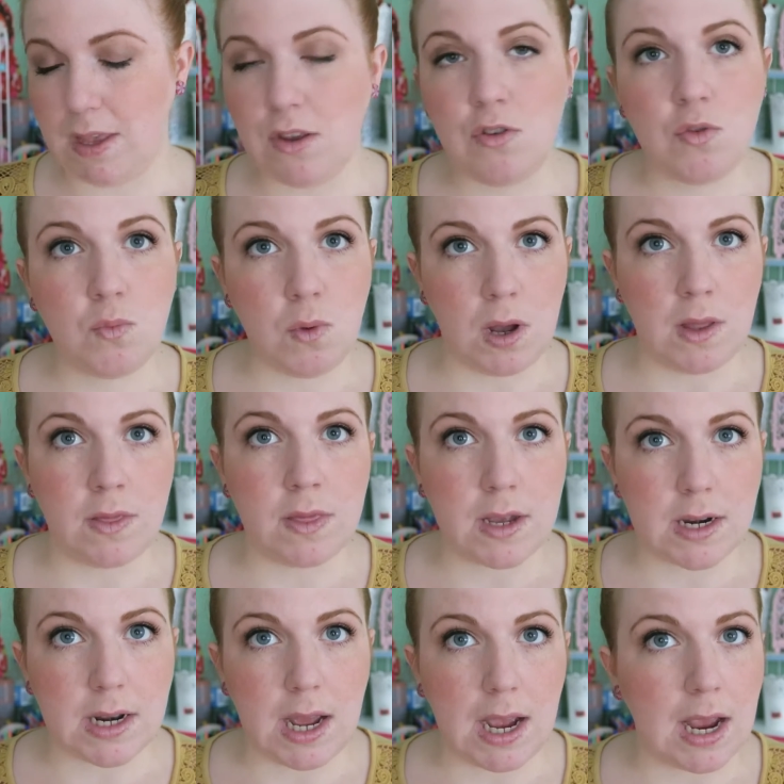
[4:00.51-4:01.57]
but there's one
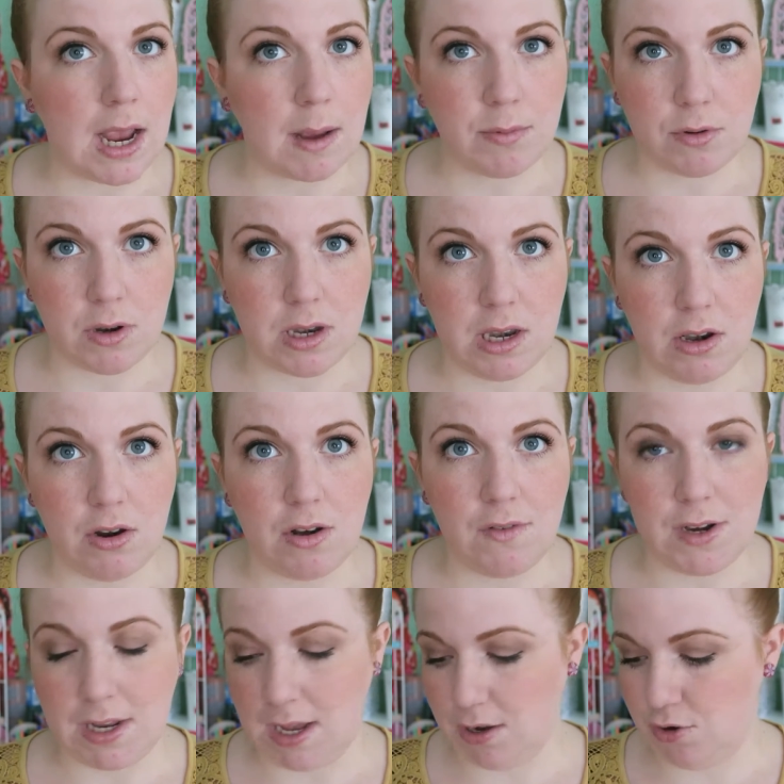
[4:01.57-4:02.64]
that I absolutely
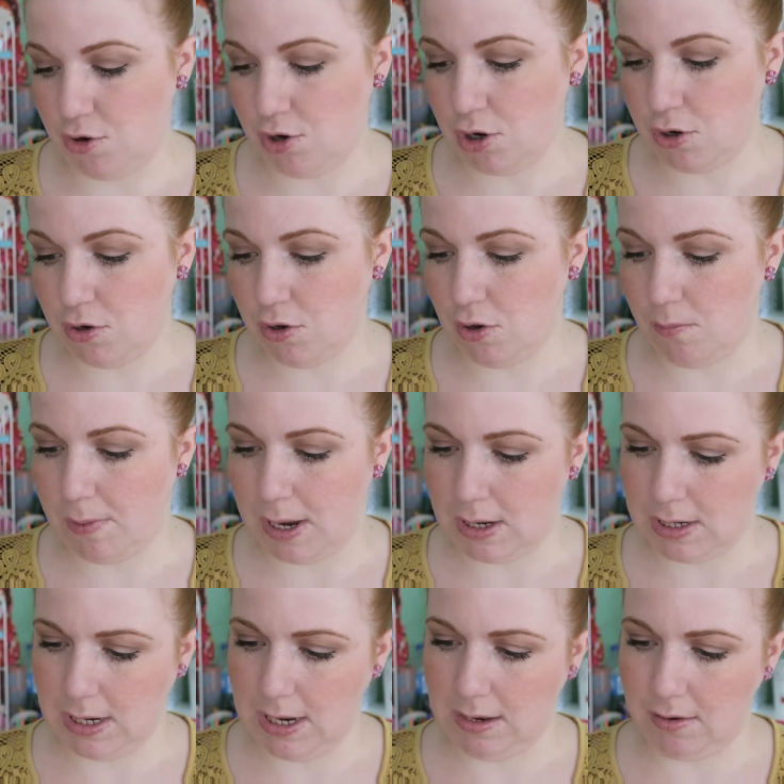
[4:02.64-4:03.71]
love and I had to talk to you
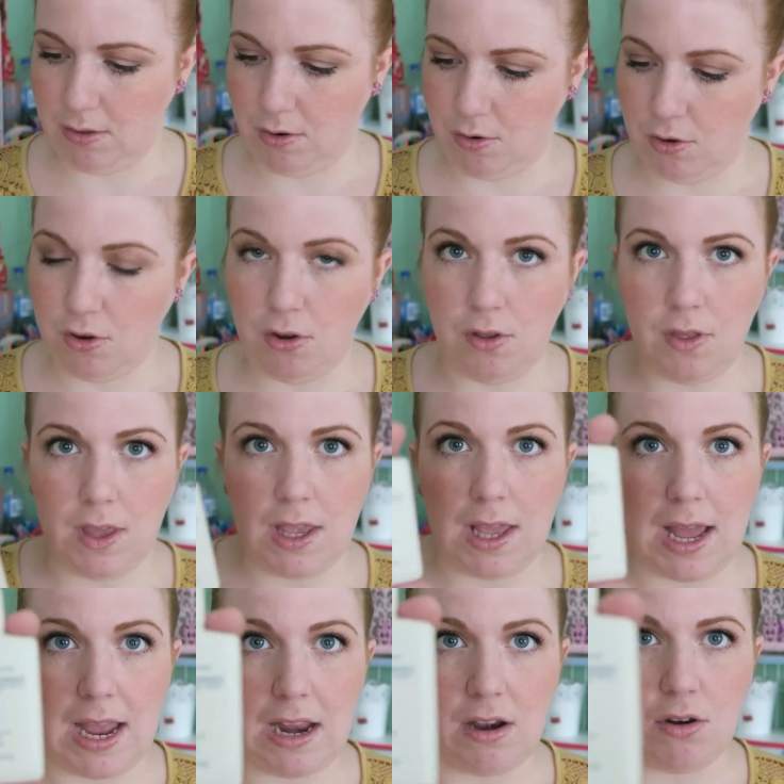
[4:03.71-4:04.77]
about. It's the
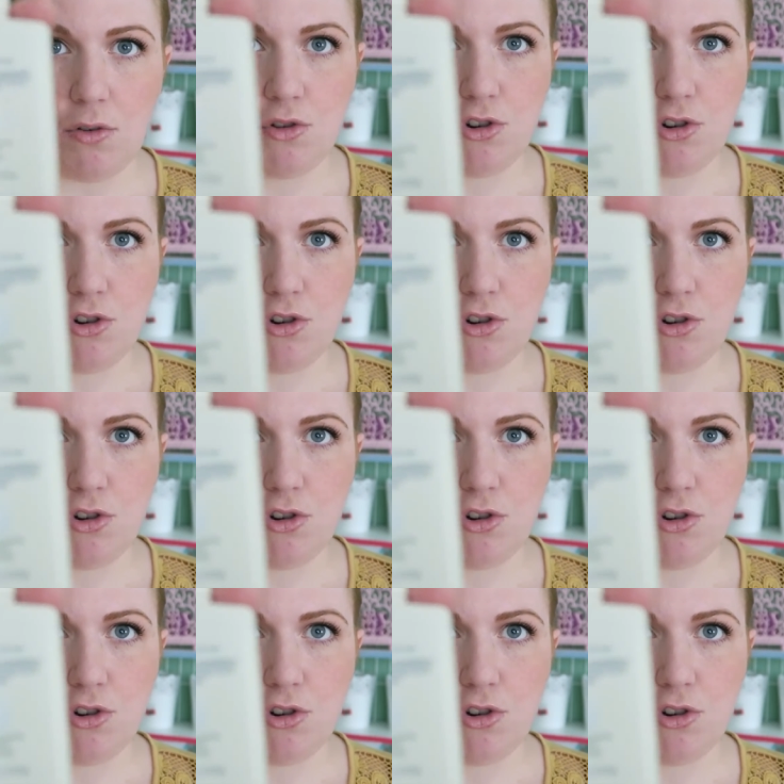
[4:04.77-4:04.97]
Soothing Eye